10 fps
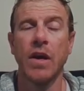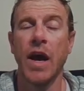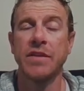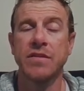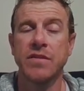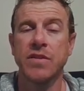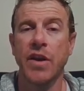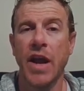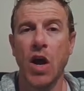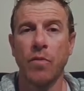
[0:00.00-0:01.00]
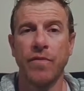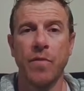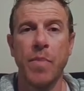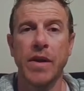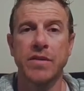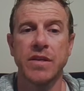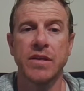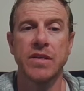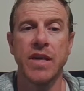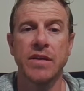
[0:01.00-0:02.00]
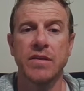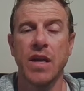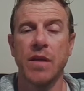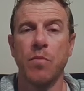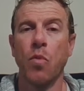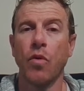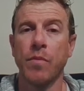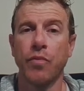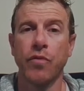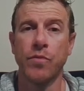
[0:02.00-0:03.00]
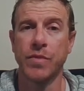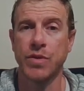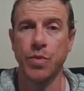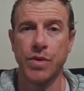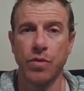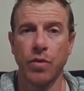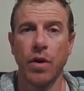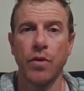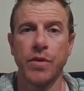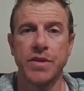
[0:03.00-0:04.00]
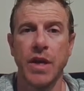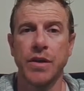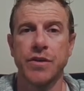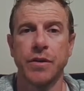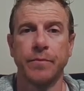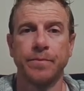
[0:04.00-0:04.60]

as this is going to help for better success and more improvements with your own attention.